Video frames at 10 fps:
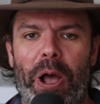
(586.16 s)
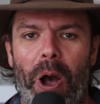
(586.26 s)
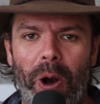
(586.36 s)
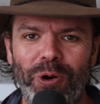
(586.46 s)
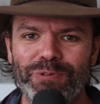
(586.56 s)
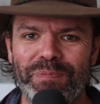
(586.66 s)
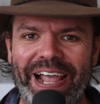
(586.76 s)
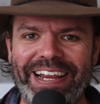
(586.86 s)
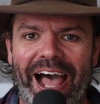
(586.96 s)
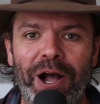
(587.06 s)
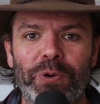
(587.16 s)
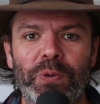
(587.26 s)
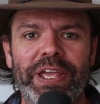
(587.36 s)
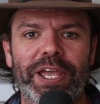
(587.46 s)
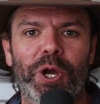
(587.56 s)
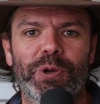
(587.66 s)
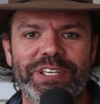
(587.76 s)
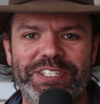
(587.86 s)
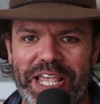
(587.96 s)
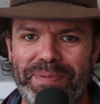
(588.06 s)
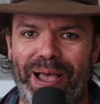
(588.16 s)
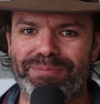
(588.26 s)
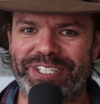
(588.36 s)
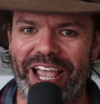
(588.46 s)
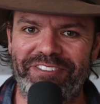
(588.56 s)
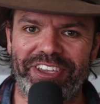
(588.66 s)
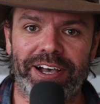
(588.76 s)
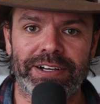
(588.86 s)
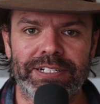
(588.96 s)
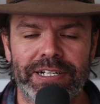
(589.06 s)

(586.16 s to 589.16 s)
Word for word: Old mate Uncle Nicko, the CPAP saviour.